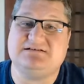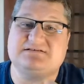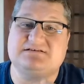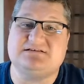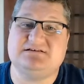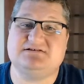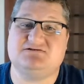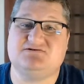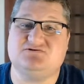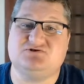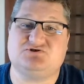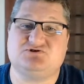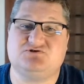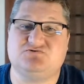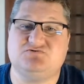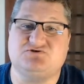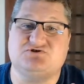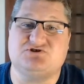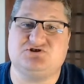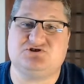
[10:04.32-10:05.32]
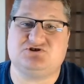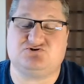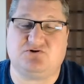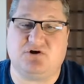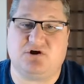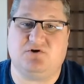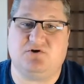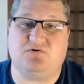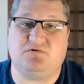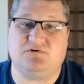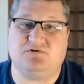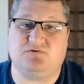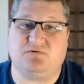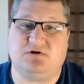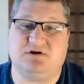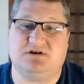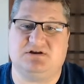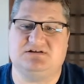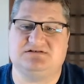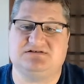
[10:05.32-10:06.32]
these are students that struggle with
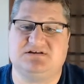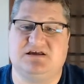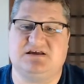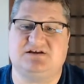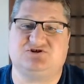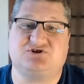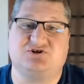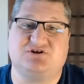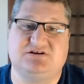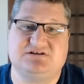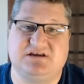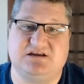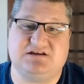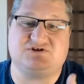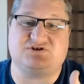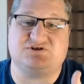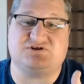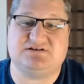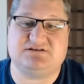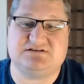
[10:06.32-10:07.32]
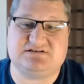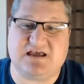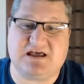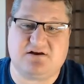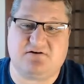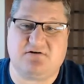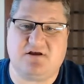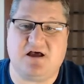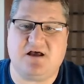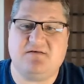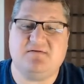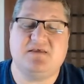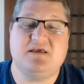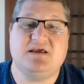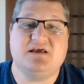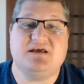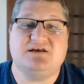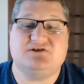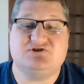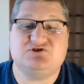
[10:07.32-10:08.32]
organization, attention, etc.
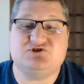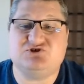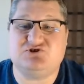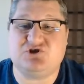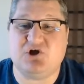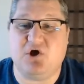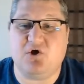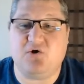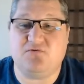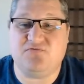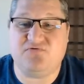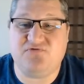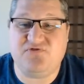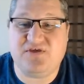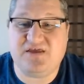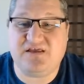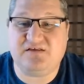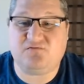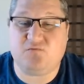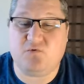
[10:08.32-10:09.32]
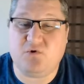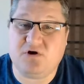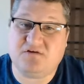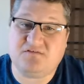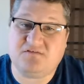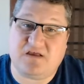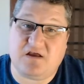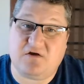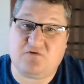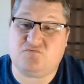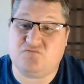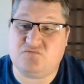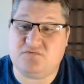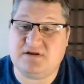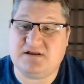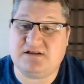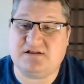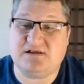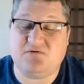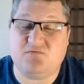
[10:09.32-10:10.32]
So this works out
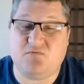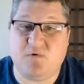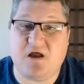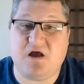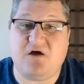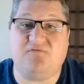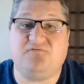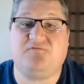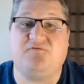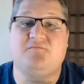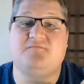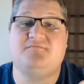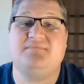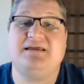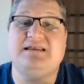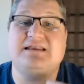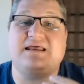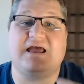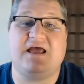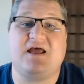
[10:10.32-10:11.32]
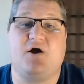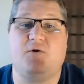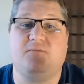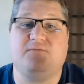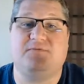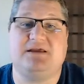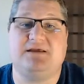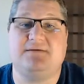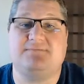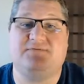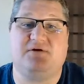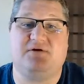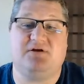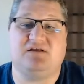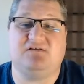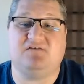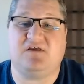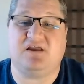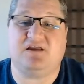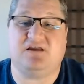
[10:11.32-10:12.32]
really well for me to help keep their
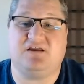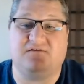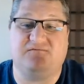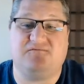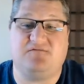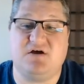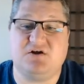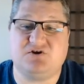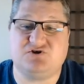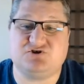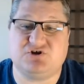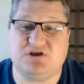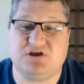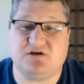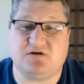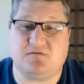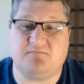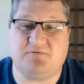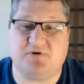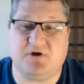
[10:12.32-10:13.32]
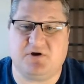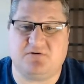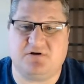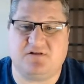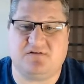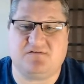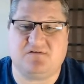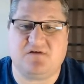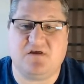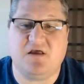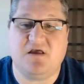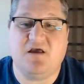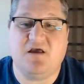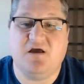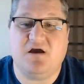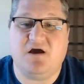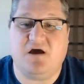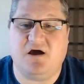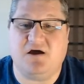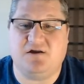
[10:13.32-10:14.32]
executive functioning components
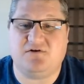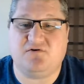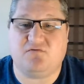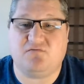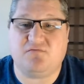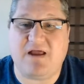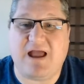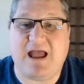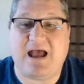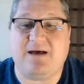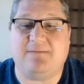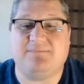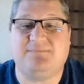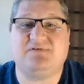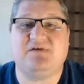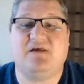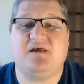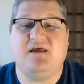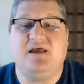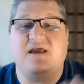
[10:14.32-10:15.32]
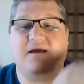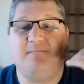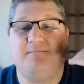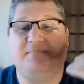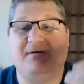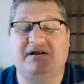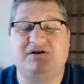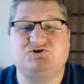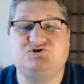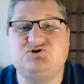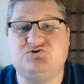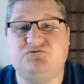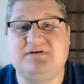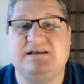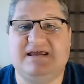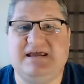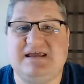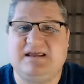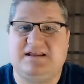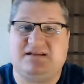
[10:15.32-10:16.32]
under wraps. But doing
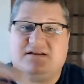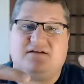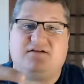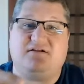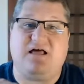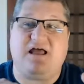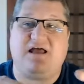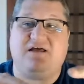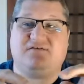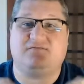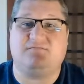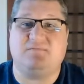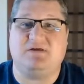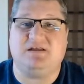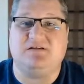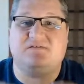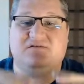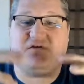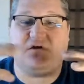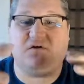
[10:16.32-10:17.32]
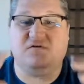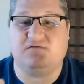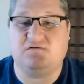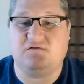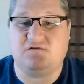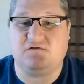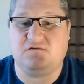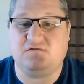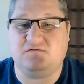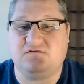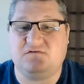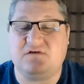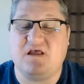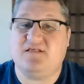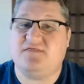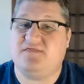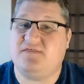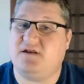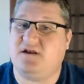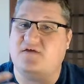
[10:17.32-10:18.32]
it in class means those students
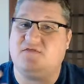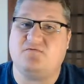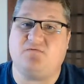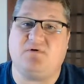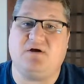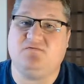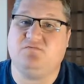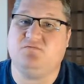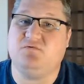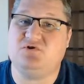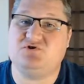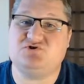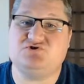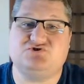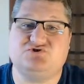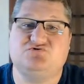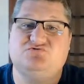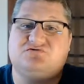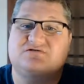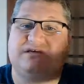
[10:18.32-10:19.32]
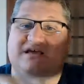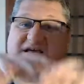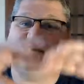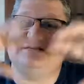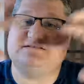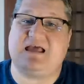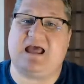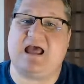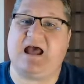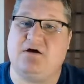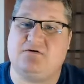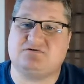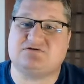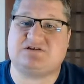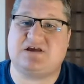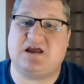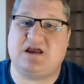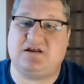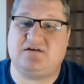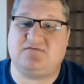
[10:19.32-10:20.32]
that otherwise wouldn't do things
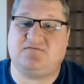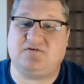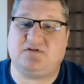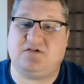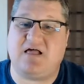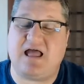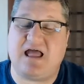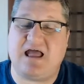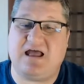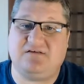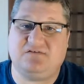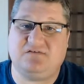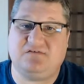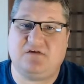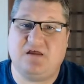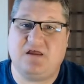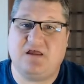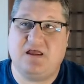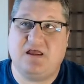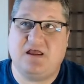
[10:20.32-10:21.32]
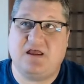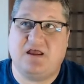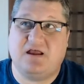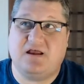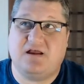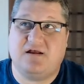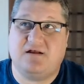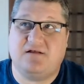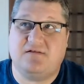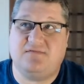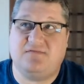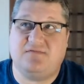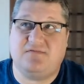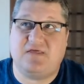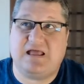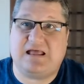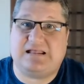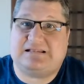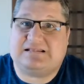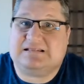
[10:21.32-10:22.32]
outside of class,
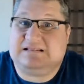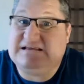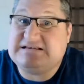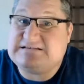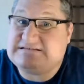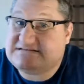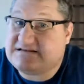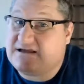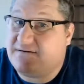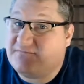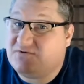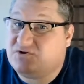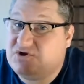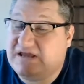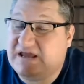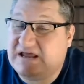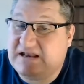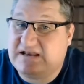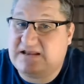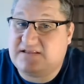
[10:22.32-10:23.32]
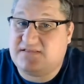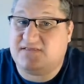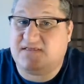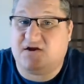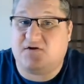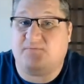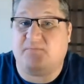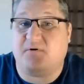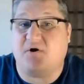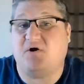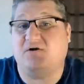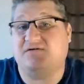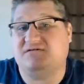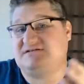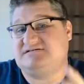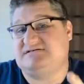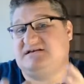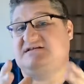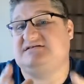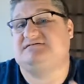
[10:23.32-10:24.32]
at least I'm getting their part
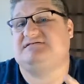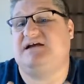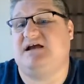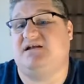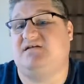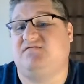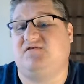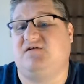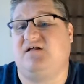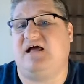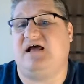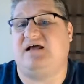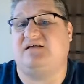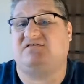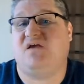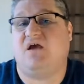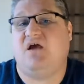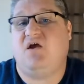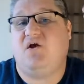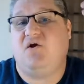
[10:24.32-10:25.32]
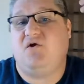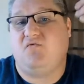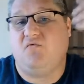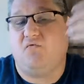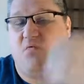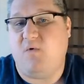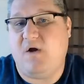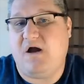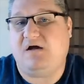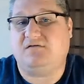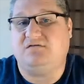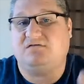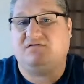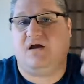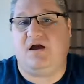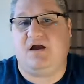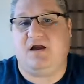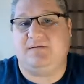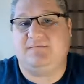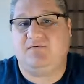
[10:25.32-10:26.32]
that's inside of class
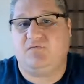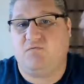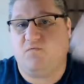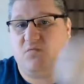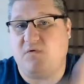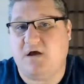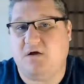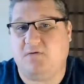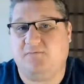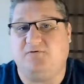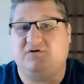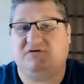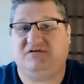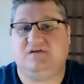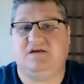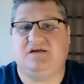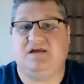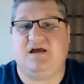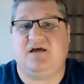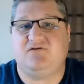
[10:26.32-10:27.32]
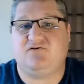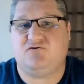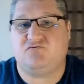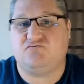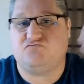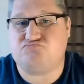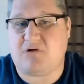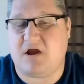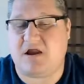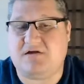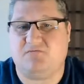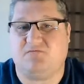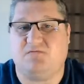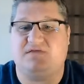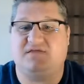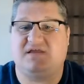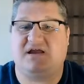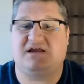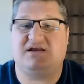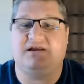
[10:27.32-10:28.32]
well-timed, well put together, right
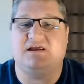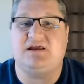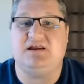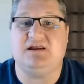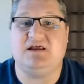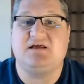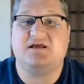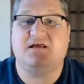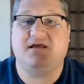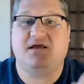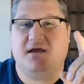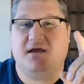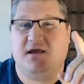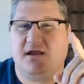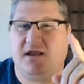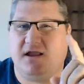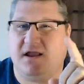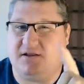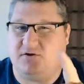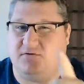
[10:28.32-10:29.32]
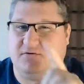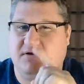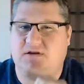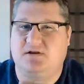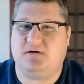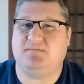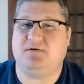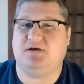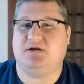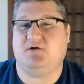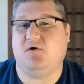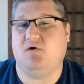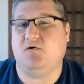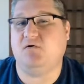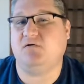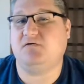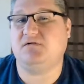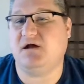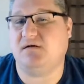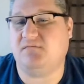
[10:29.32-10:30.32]
when they need it, and you end up being a
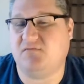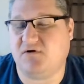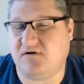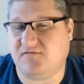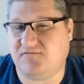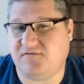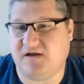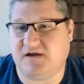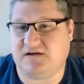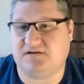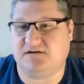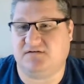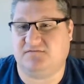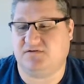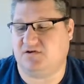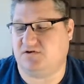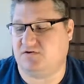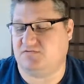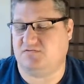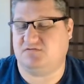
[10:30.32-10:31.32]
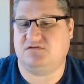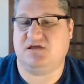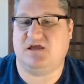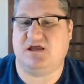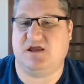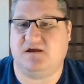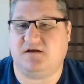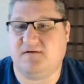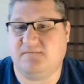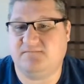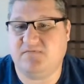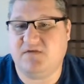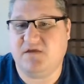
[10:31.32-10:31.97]
whole lot more effective than you think.